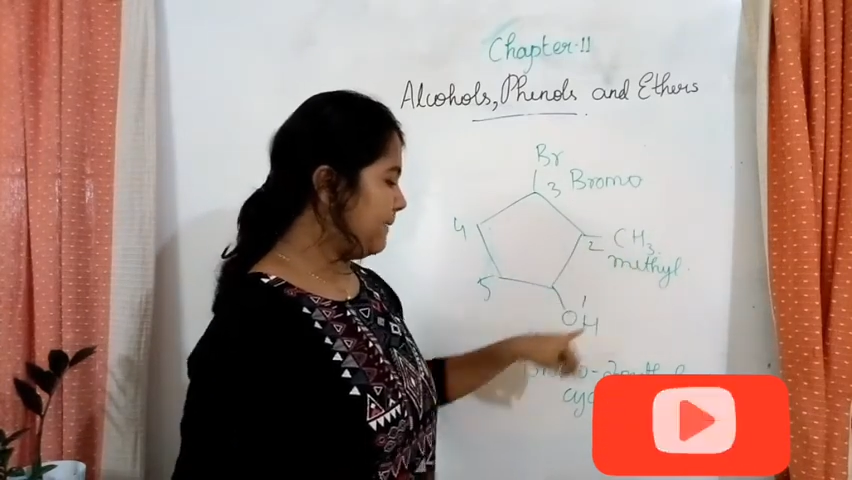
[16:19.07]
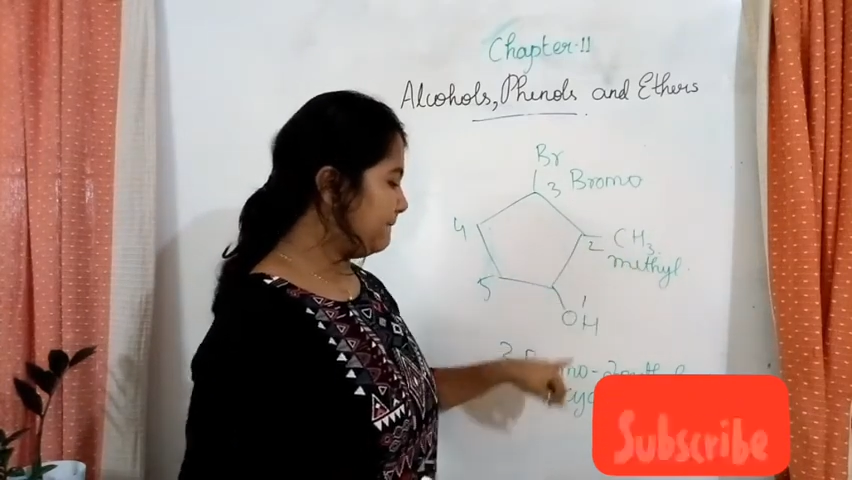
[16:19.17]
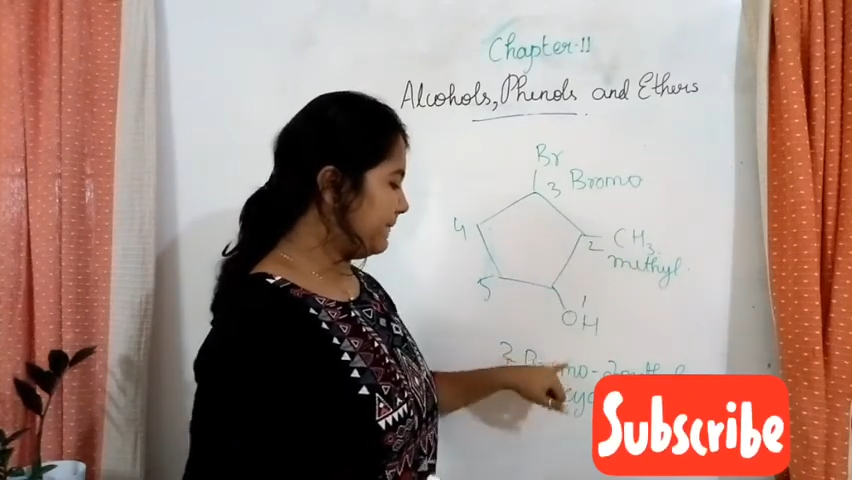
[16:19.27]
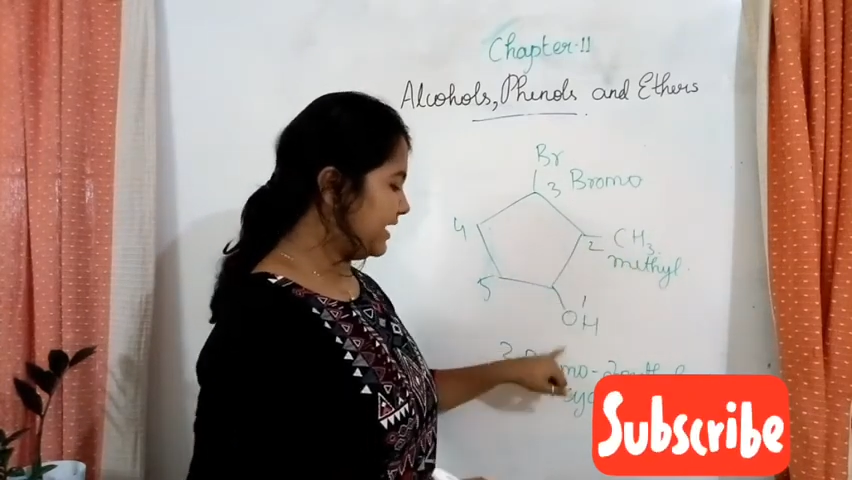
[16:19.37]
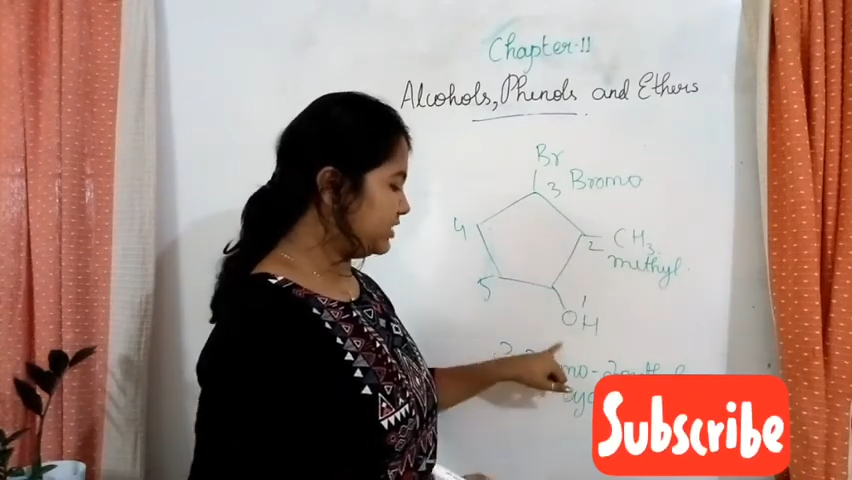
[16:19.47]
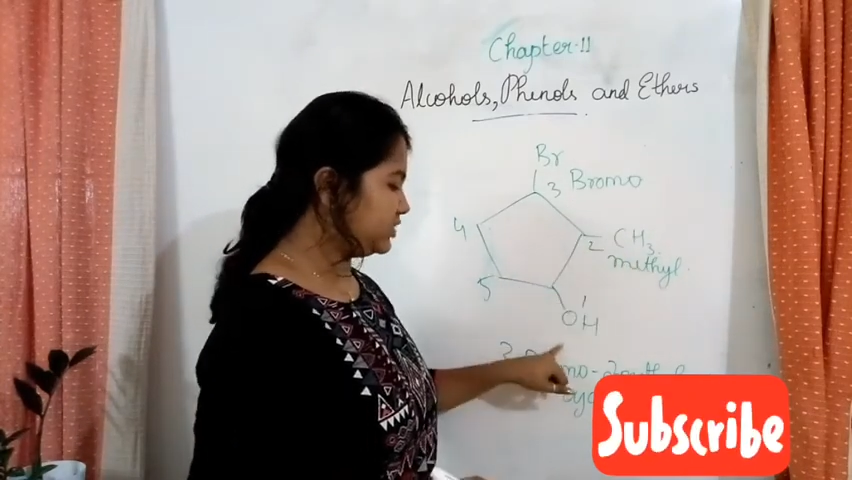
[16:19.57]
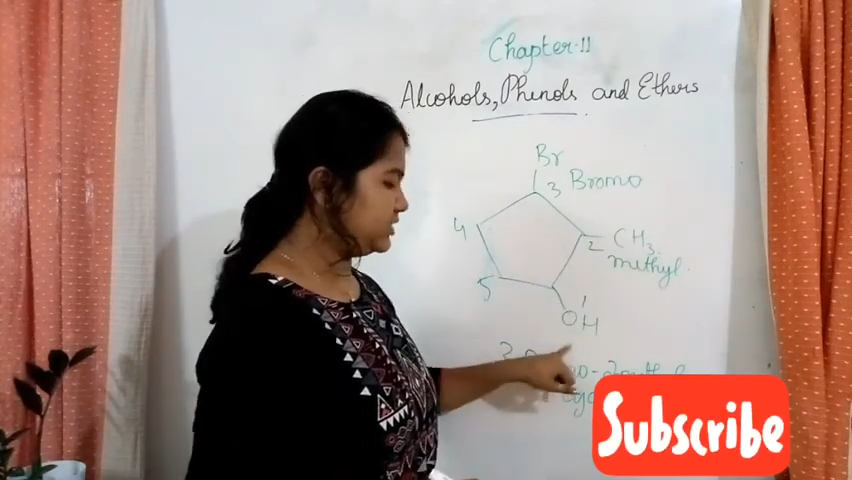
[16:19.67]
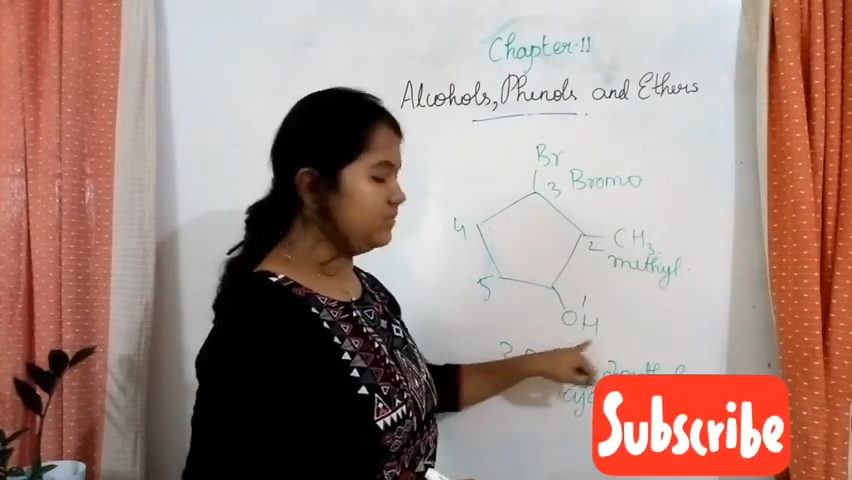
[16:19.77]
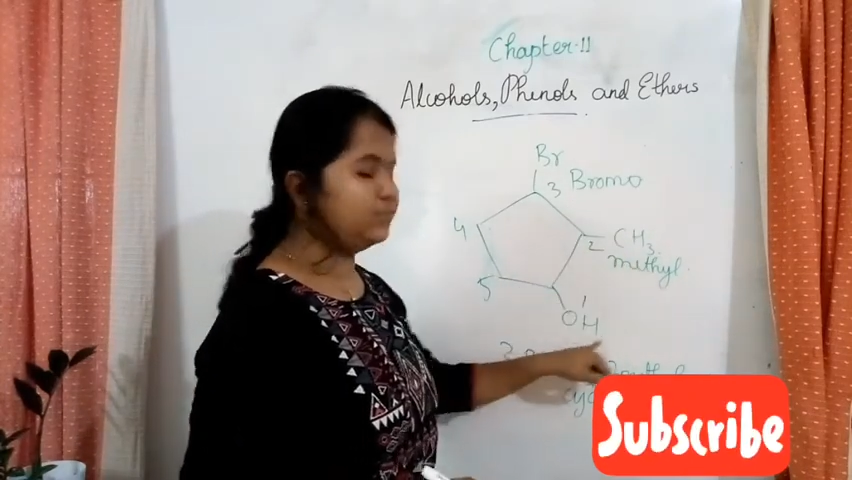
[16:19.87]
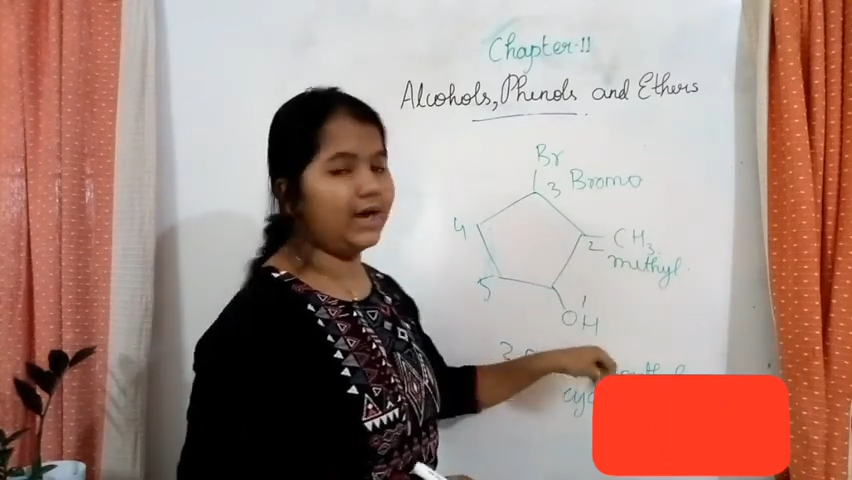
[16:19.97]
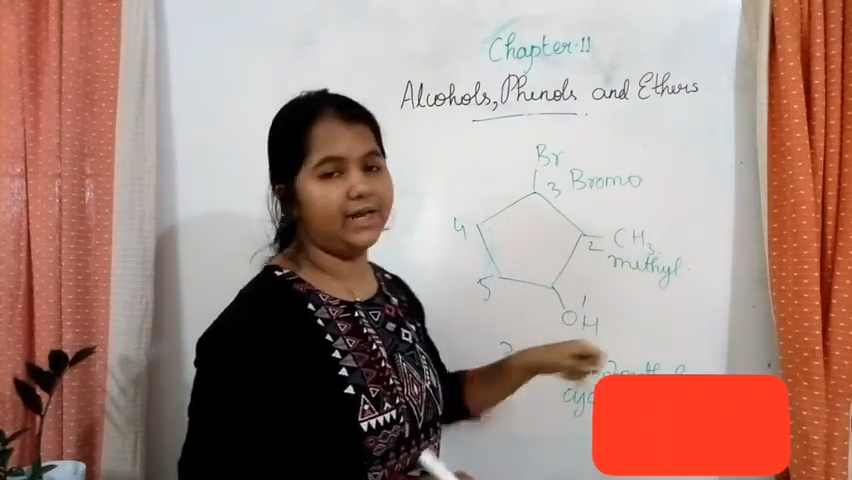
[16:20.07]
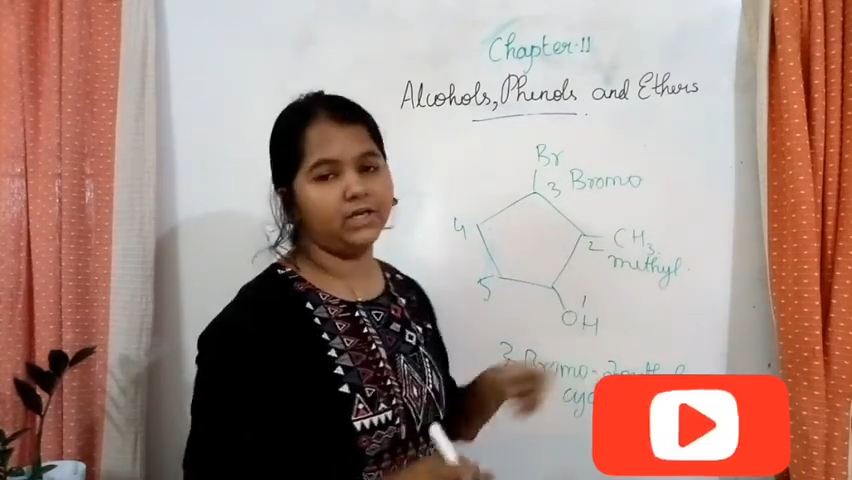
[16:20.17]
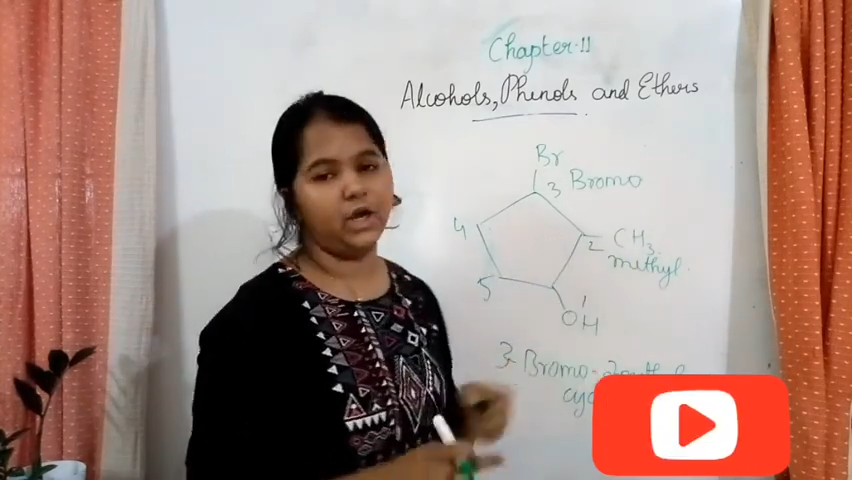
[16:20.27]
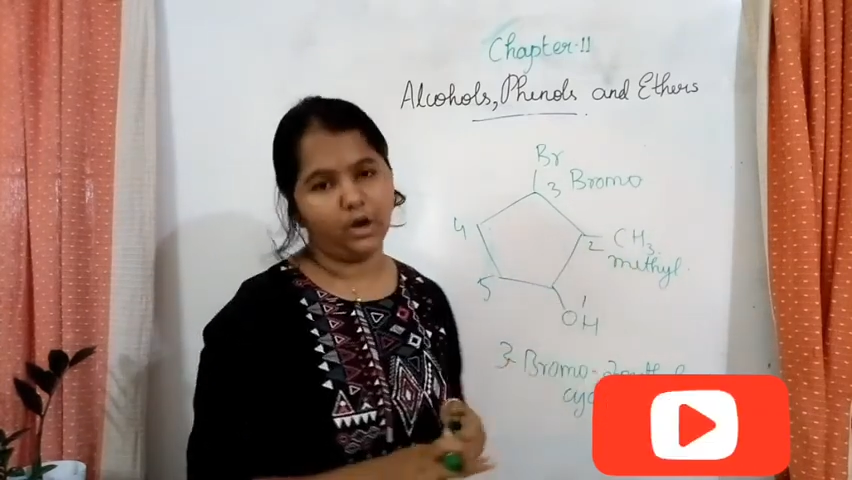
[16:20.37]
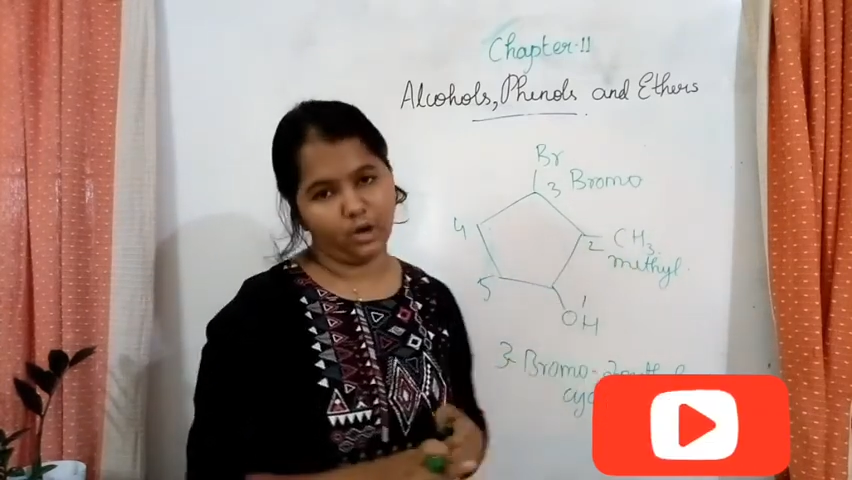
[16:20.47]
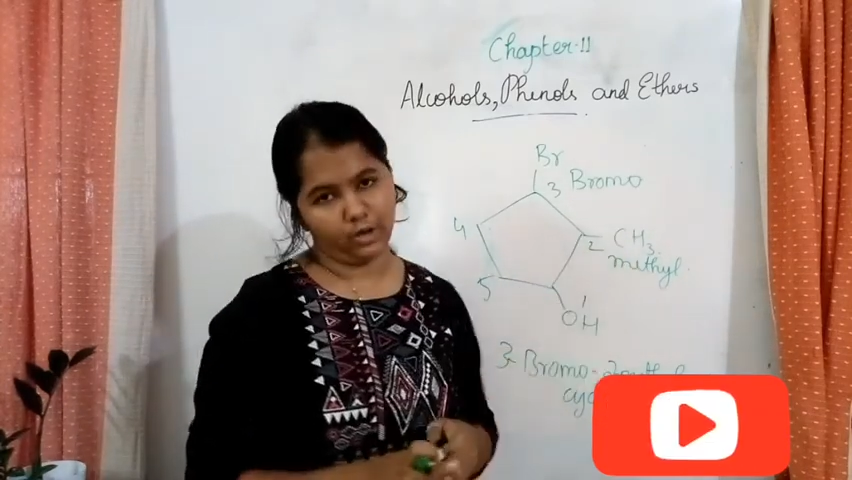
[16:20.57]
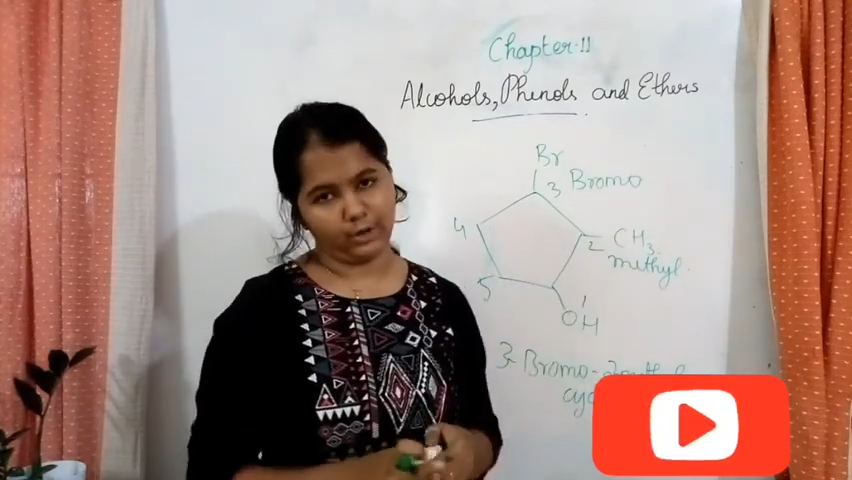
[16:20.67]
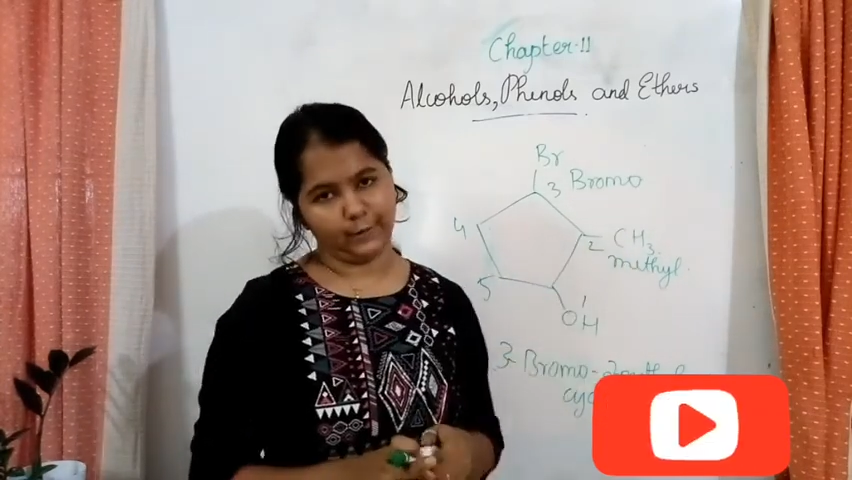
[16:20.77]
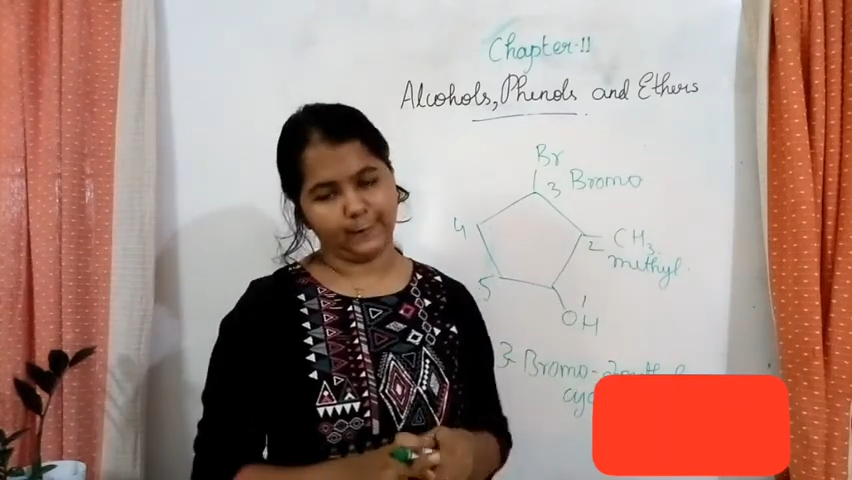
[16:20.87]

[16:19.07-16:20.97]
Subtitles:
pentane 1 all.